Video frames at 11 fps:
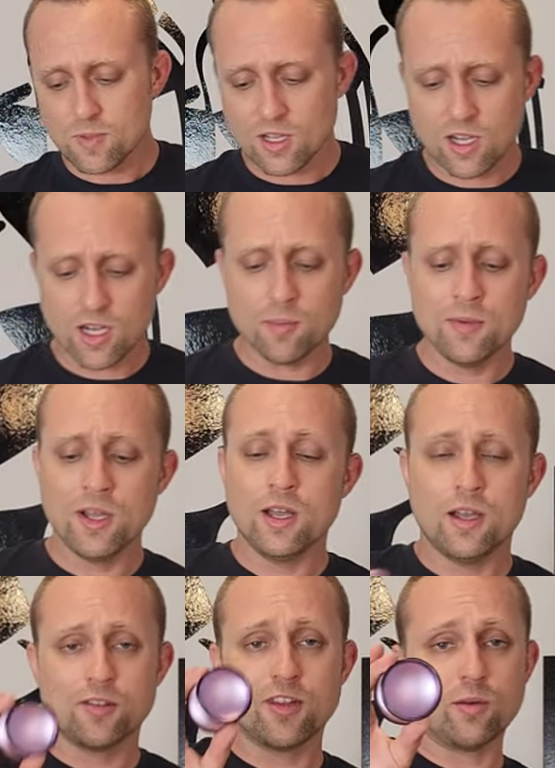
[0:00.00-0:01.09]
Um,
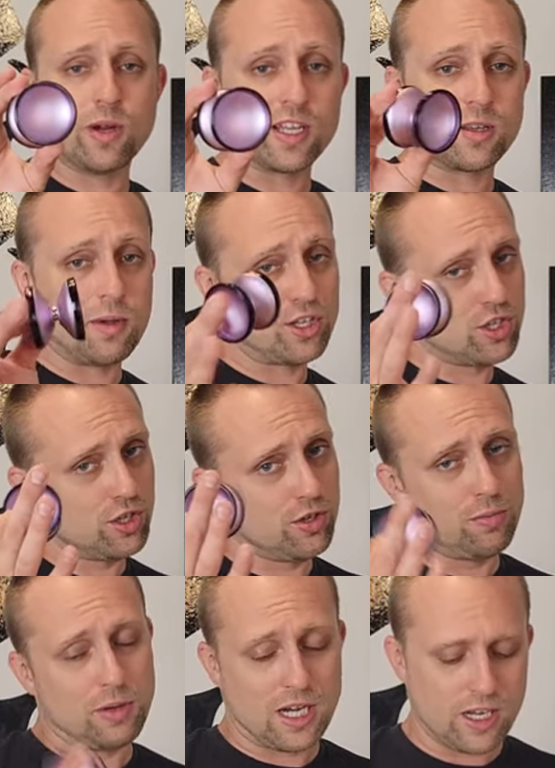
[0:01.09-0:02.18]
then we got the Magic Yo-Yo
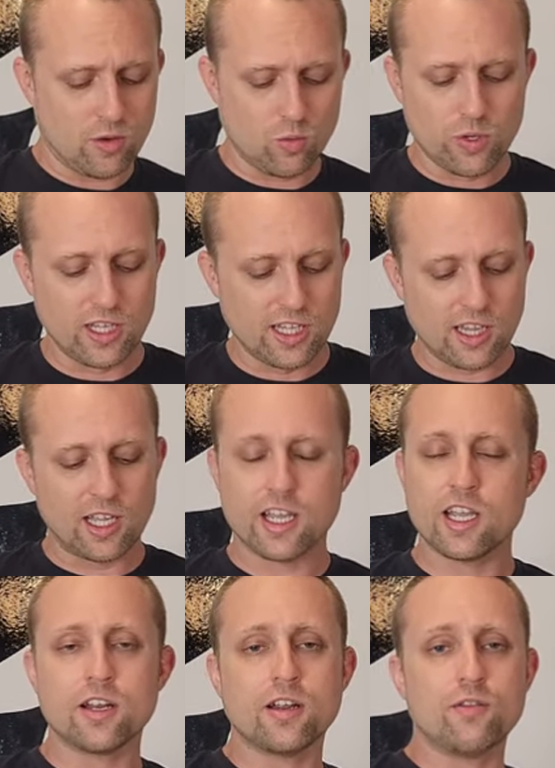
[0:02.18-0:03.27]
Buy. Really like
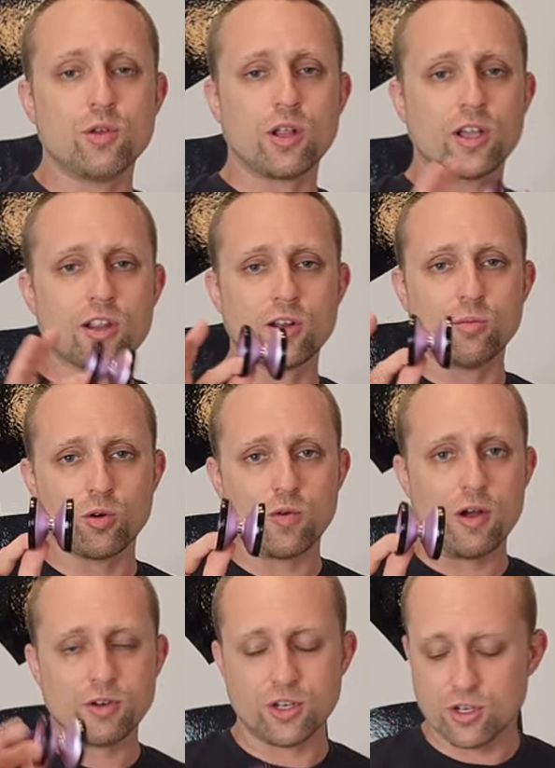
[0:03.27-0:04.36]
it. If you like a little more
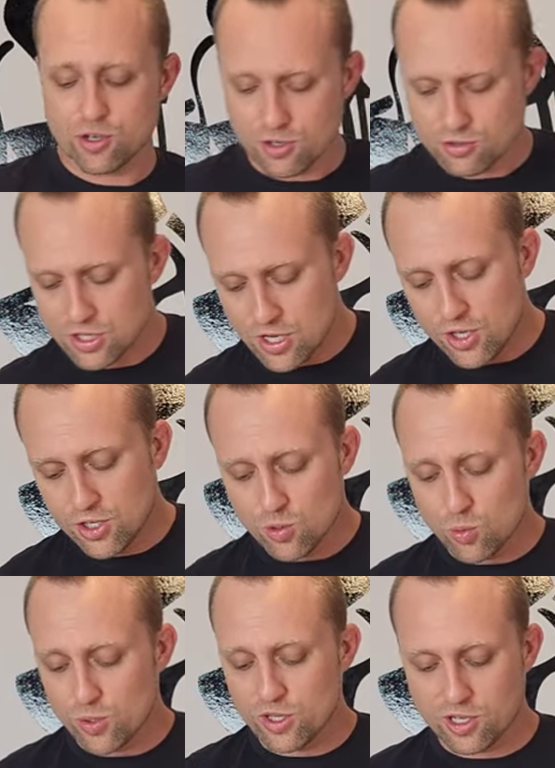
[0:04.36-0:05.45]
rounded yo-yos, you're
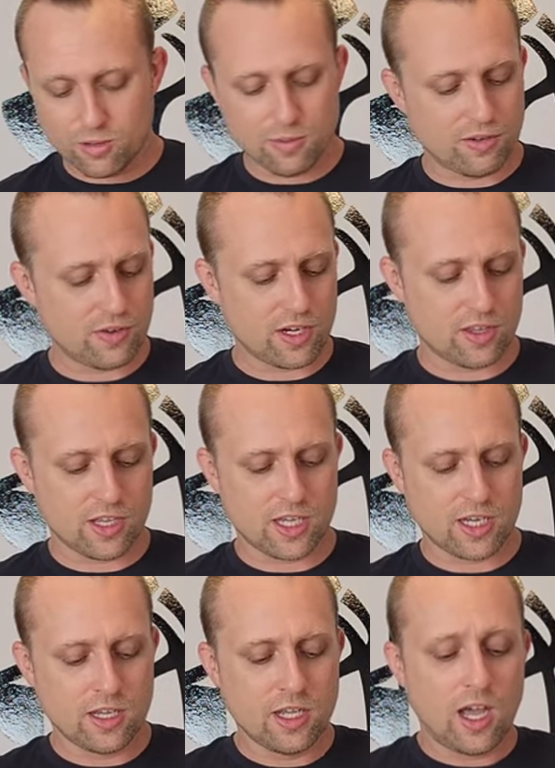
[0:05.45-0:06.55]
really going to be a fan of
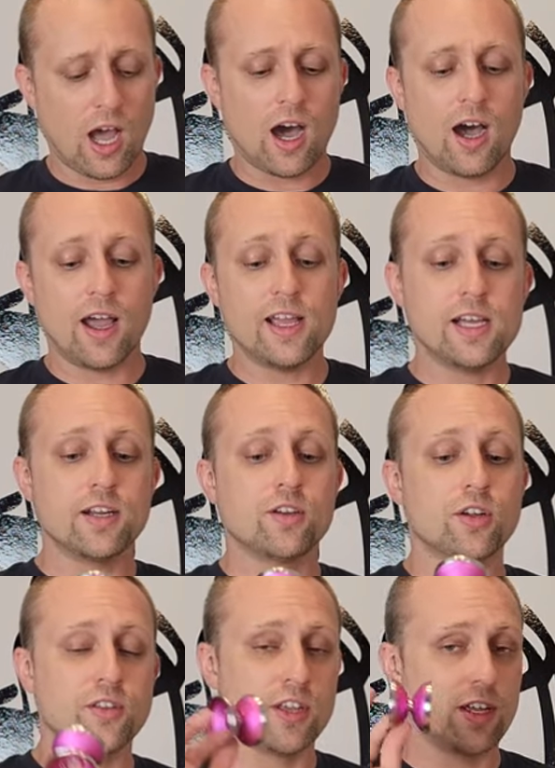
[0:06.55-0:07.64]
that. Uh, and
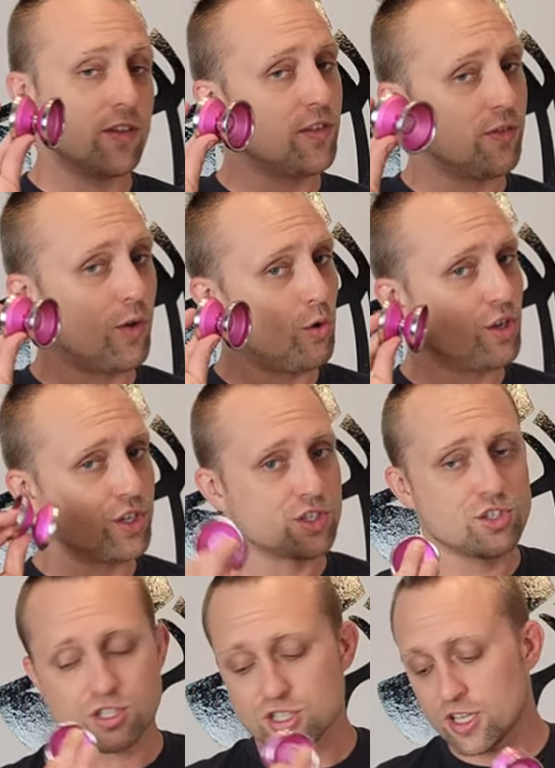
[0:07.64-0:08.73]
then the Focus.
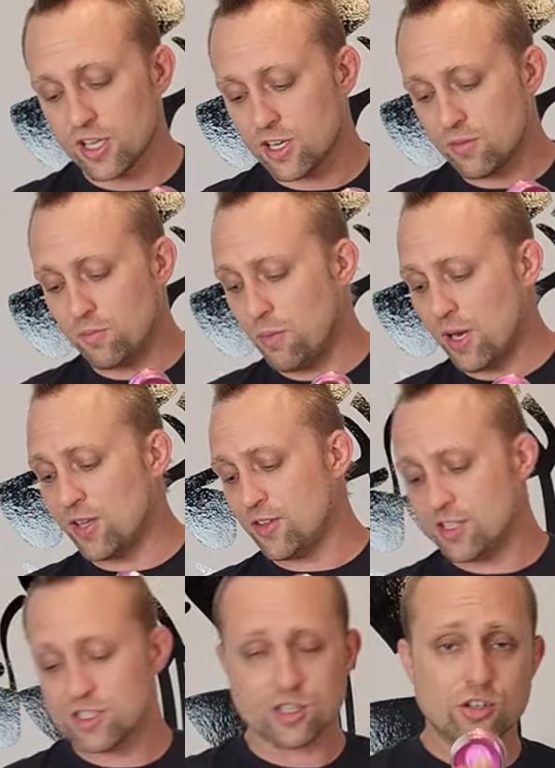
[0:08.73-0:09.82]
Just like many of
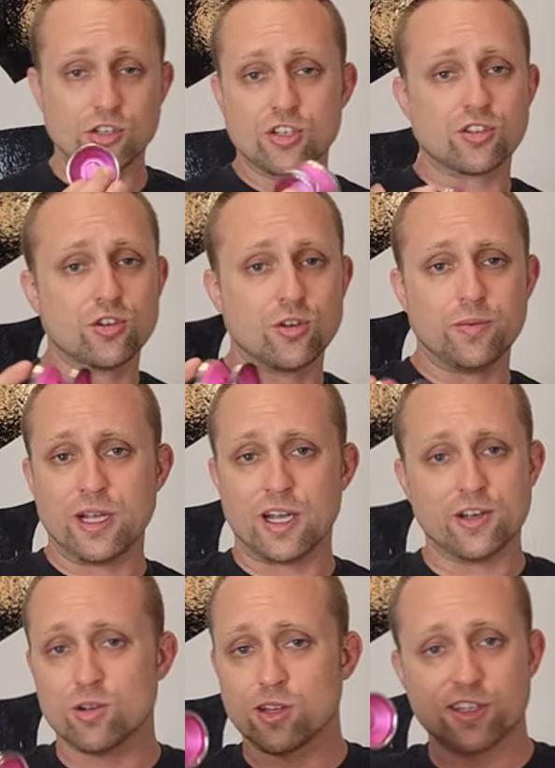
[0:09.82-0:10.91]
these, this could be on
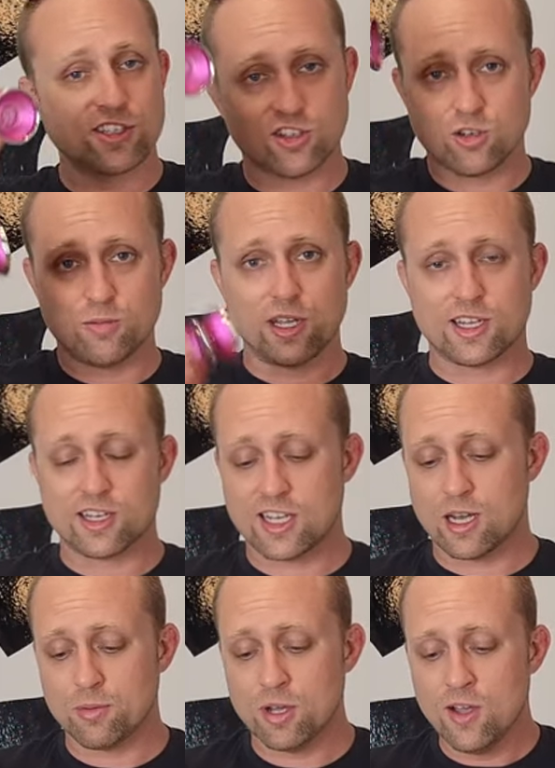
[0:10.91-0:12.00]
your list. It could be at the
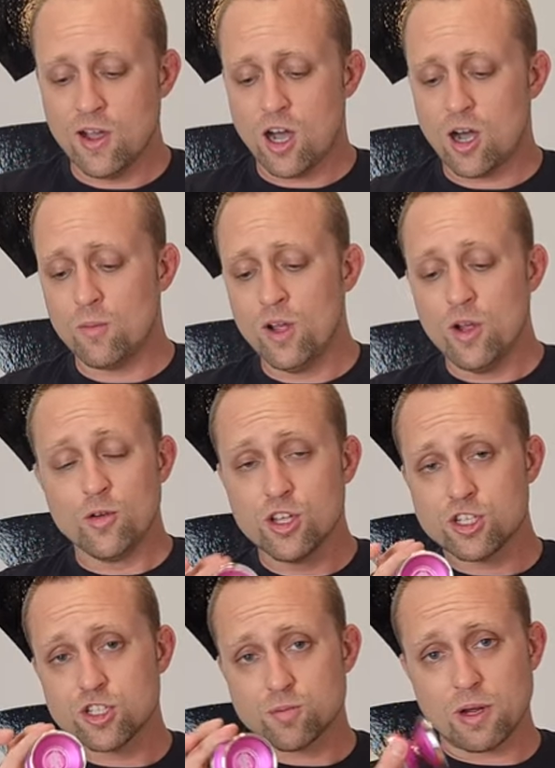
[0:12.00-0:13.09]
top. Um,
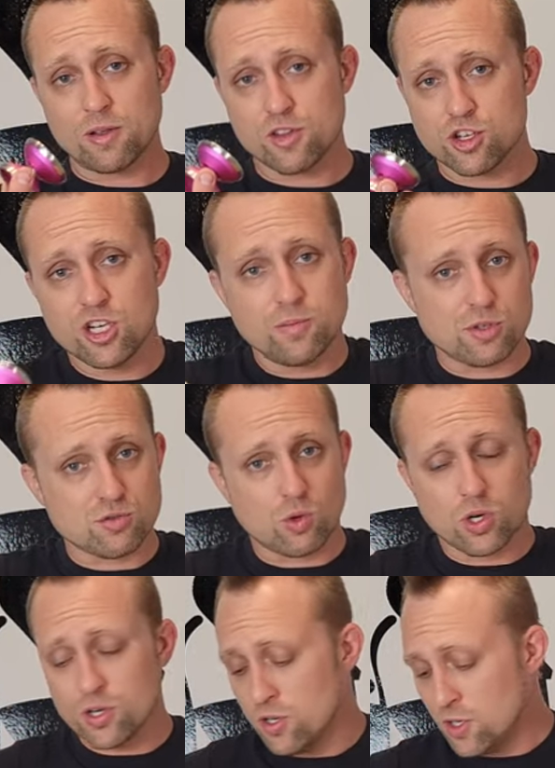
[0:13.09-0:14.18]
this is probably the cheapest
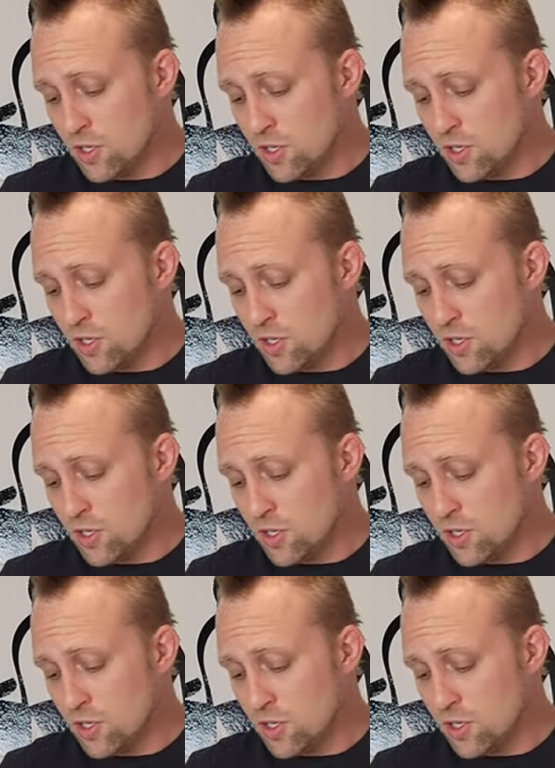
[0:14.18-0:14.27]
one.